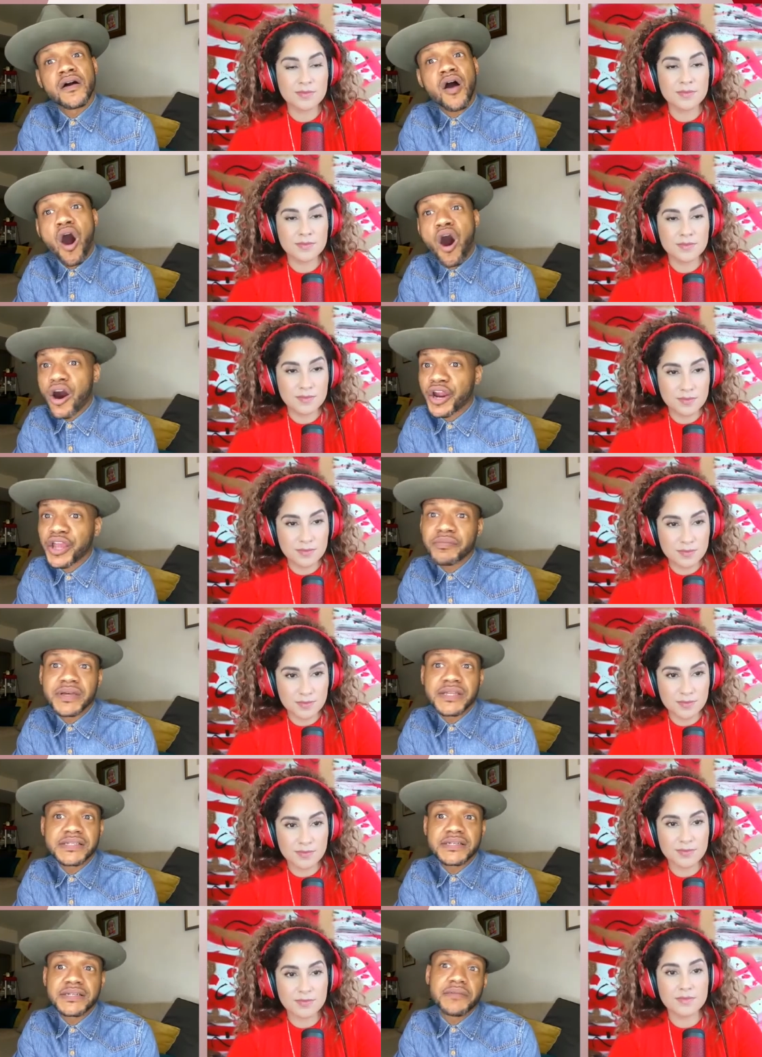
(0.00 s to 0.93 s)

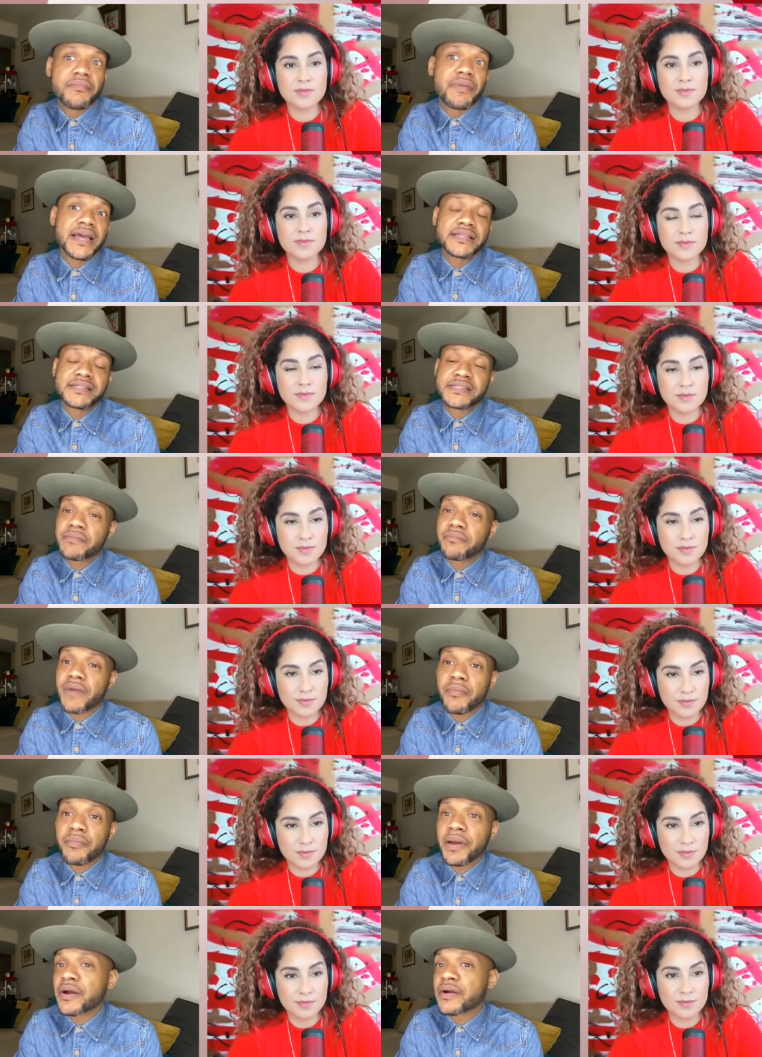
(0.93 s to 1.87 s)
Speaker 1: arguments and debates that my
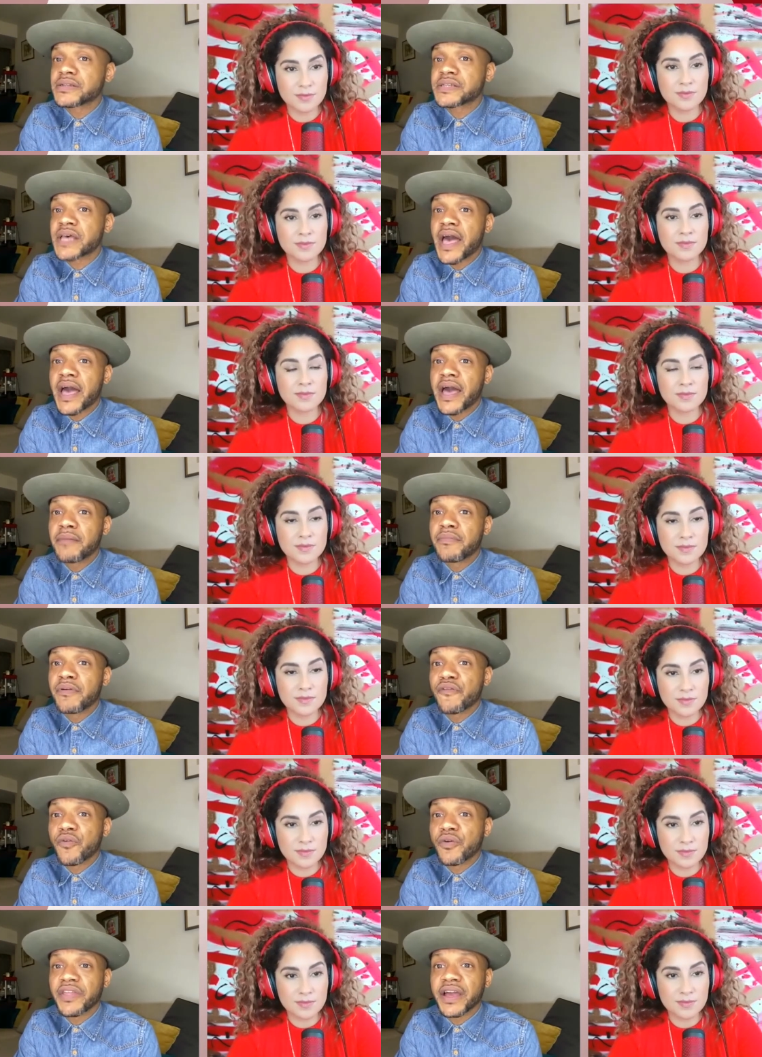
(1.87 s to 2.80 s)
parents had
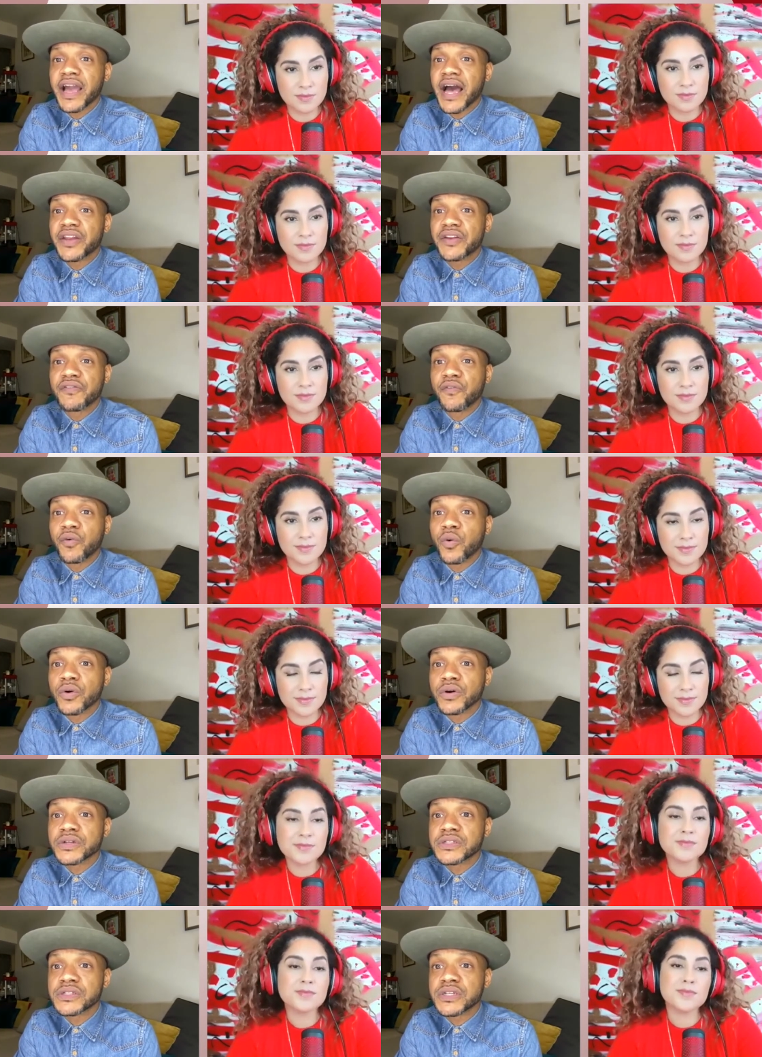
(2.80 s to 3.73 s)
before they got
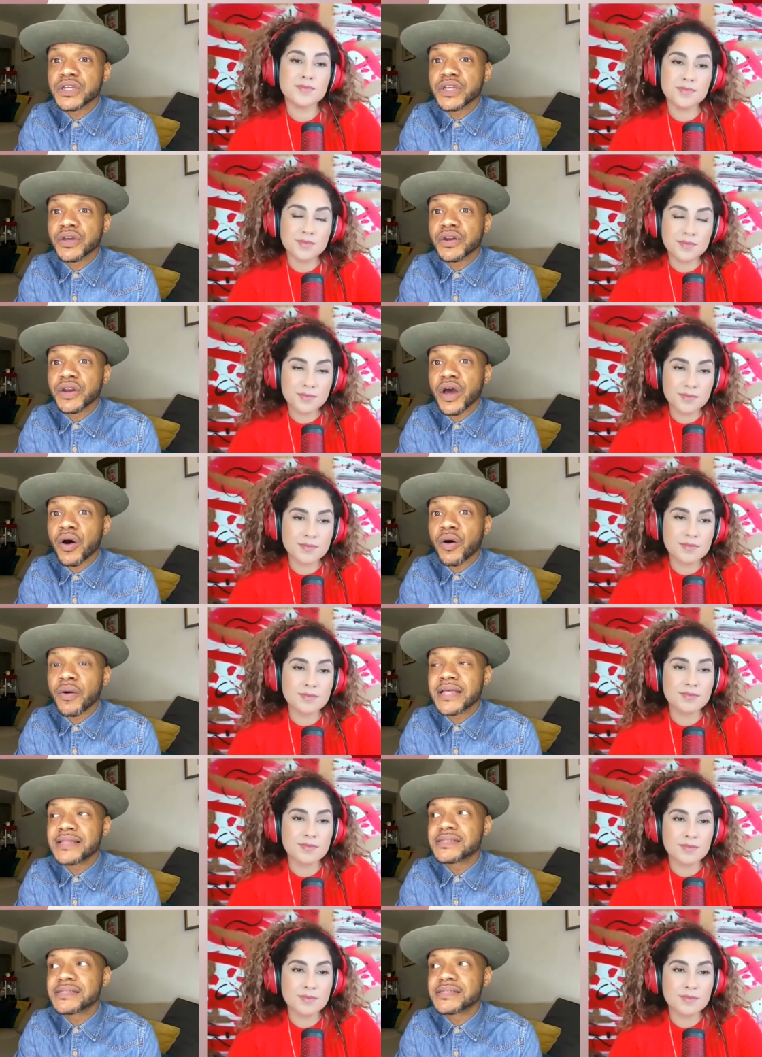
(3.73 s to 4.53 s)
divorced, mm. you know. And